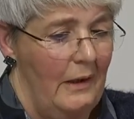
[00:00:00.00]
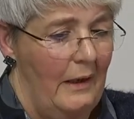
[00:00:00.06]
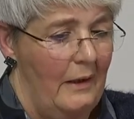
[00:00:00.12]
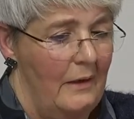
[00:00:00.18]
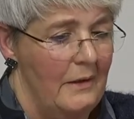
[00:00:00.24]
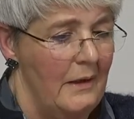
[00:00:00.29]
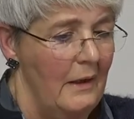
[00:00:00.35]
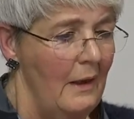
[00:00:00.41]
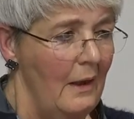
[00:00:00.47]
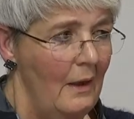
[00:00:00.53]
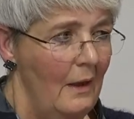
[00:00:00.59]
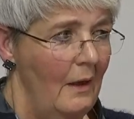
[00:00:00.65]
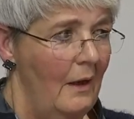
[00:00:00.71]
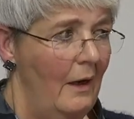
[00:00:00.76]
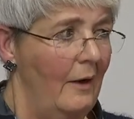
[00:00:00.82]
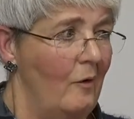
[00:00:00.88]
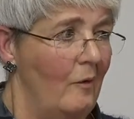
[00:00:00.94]
And
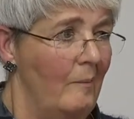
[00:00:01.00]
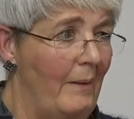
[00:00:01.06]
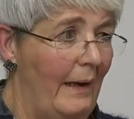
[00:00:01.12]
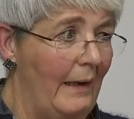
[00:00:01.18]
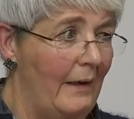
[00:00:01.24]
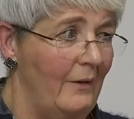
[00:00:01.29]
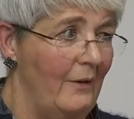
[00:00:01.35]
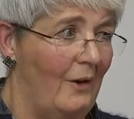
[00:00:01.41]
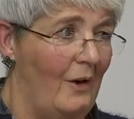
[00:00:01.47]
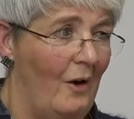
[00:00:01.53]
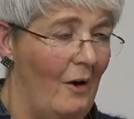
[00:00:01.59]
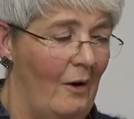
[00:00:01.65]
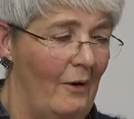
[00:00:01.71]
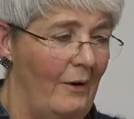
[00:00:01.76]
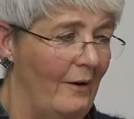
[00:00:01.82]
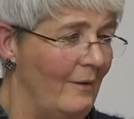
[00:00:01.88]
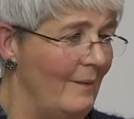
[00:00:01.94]
I got back in the
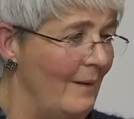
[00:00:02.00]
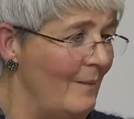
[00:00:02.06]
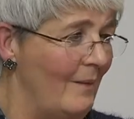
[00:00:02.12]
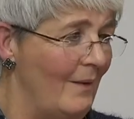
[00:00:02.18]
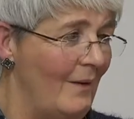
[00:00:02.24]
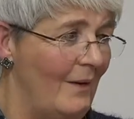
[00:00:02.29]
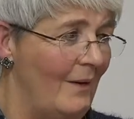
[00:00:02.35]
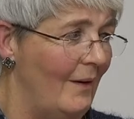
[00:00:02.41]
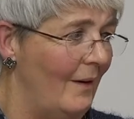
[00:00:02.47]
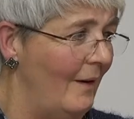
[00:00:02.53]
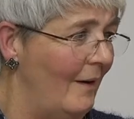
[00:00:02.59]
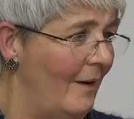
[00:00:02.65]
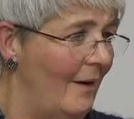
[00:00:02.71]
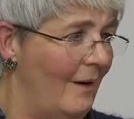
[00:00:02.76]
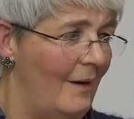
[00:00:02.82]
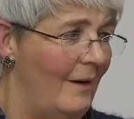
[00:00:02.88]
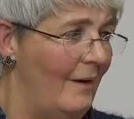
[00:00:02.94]
car, and I remember,
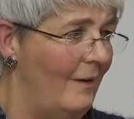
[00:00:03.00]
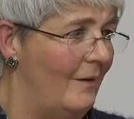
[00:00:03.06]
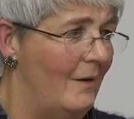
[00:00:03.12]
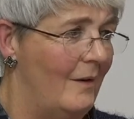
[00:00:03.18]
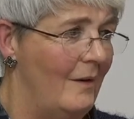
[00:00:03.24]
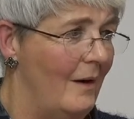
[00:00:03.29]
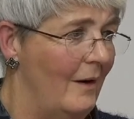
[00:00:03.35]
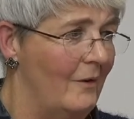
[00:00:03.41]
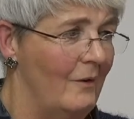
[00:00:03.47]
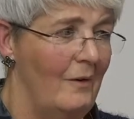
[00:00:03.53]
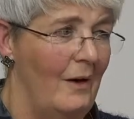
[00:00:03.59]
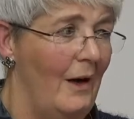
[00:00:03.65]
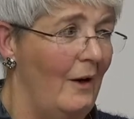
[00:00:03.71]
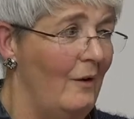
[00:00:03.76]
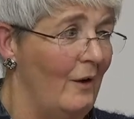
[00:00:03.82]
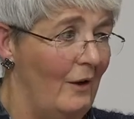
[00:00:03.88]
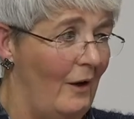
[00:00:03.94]
I don't know
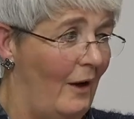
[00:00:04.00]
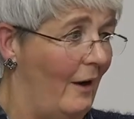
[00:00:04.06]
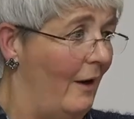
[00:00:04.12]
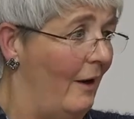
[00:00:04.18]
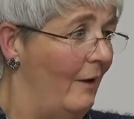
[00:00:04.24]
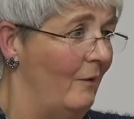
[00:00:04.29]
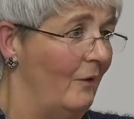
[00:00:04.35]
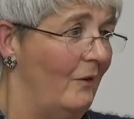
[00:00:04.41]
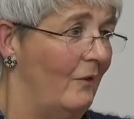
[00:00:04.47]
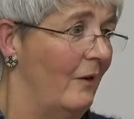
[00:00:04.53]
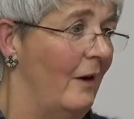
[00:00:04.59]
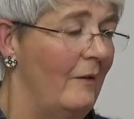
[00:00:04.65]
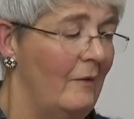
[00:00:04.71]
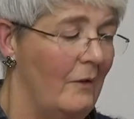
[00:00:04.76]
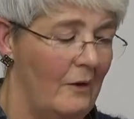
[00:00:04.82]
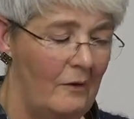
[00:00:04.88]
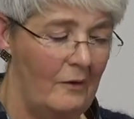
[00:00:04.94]
how, I was
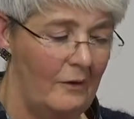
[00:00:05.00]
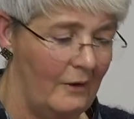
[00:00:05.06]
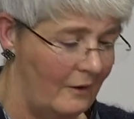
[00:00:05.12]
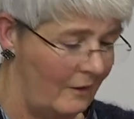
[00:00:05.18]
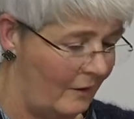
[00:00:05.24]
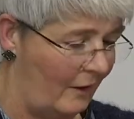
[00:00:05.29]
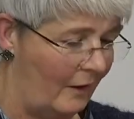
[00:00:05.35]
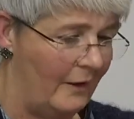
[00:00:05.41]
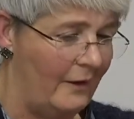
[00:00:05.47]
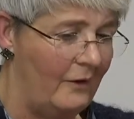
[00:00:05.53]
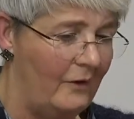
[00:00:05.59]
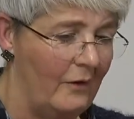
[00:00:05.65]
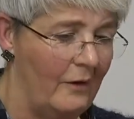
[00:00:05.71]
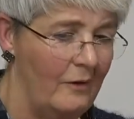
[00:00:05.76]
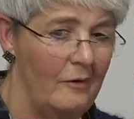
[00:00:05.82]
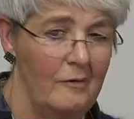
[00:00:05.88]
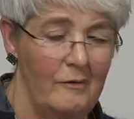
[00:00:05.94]
driving under the Clyde
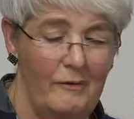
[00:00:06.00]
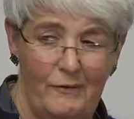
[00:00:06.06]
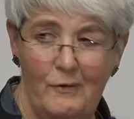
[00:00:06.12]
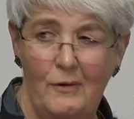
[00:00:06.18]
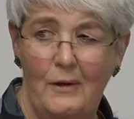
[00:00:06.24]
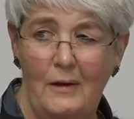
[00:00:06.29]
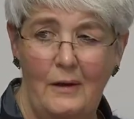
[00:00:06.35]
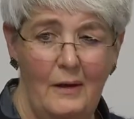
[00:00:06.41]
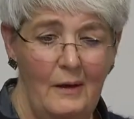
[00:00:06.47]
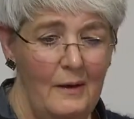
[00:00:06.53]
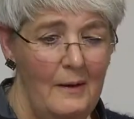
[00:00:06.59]
Tunnel, phoning